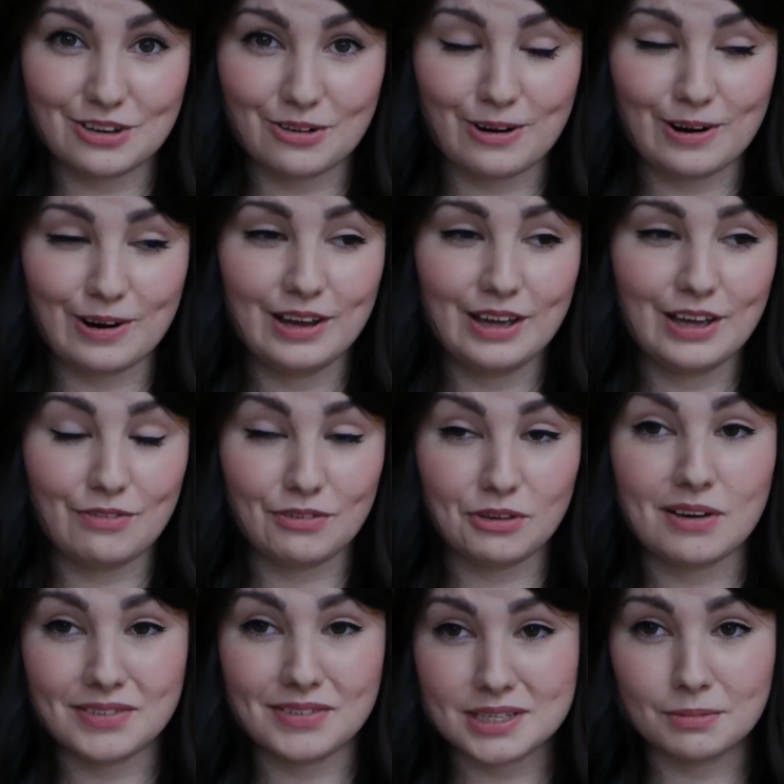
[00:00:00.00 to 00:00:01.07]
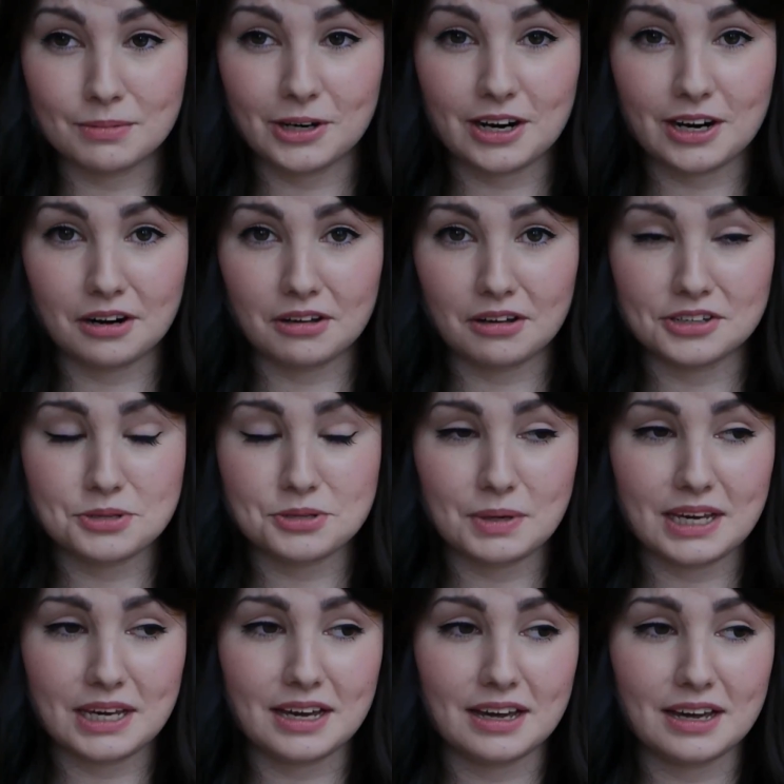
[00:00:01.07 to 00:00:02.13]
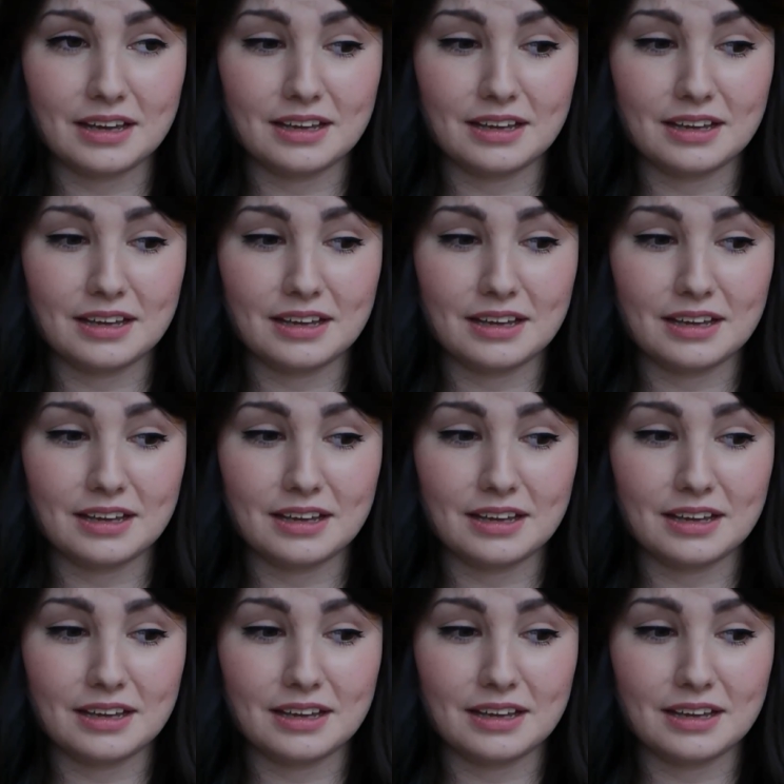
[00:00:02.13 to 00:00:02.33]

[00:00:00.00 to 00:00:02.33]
or if you have a similar hair colour to me,